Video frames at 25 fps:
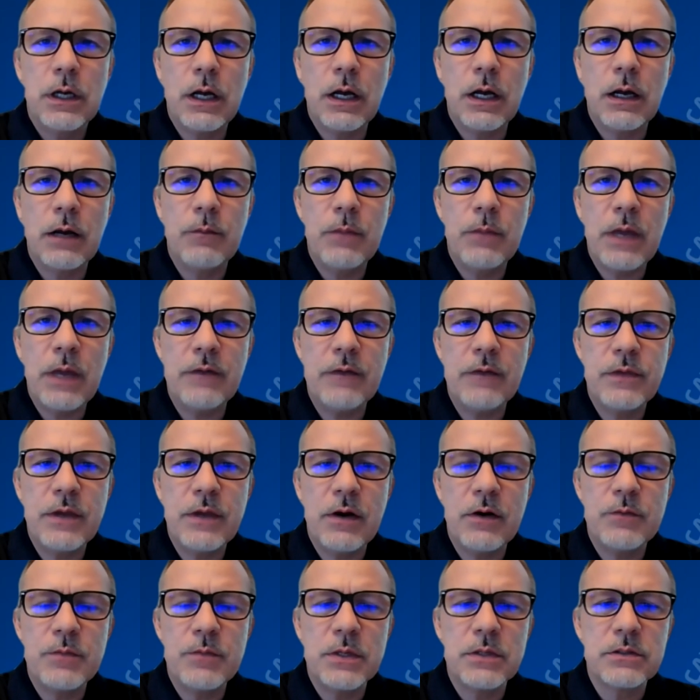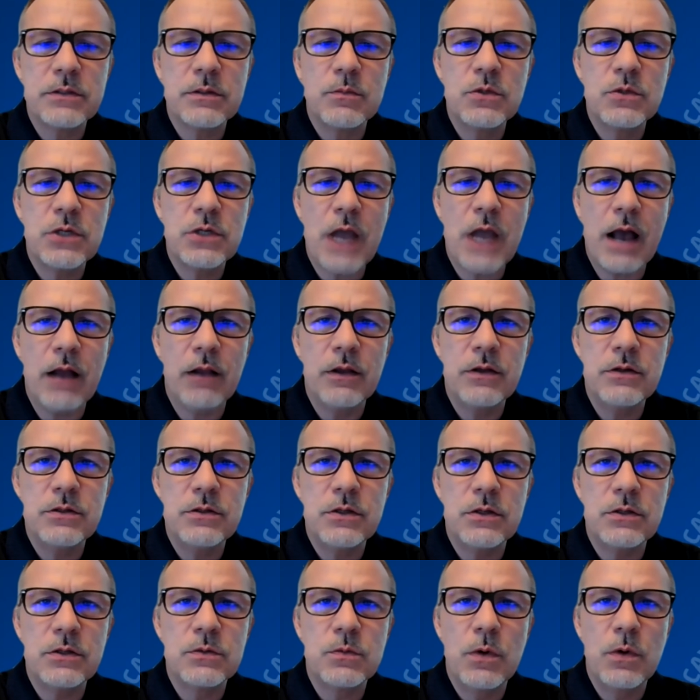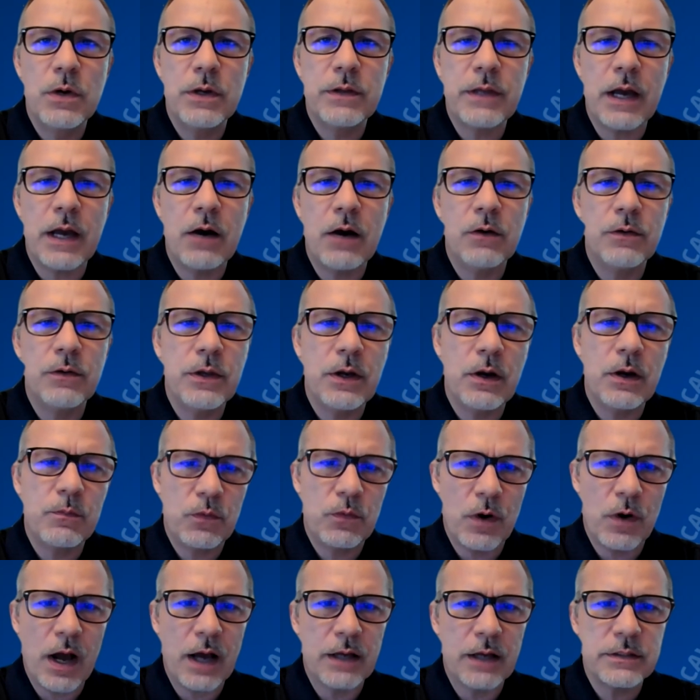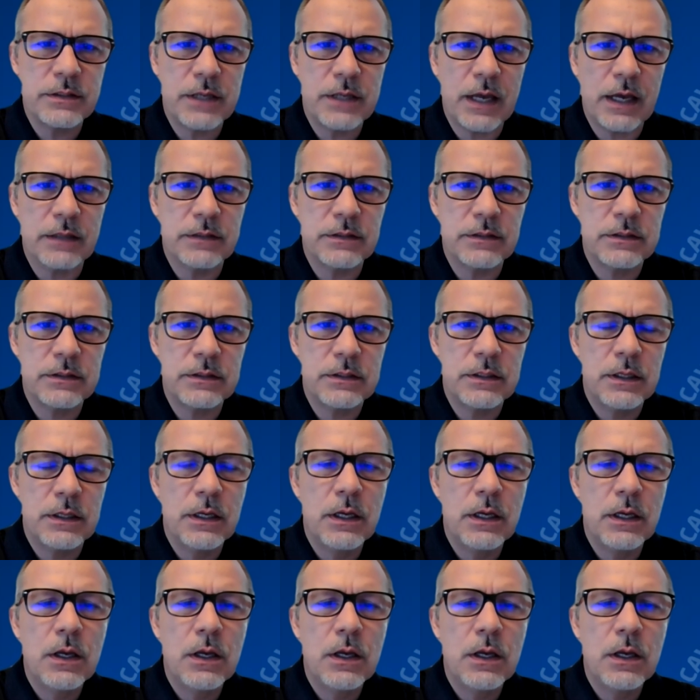Um, have there been some challenges with how they're processed?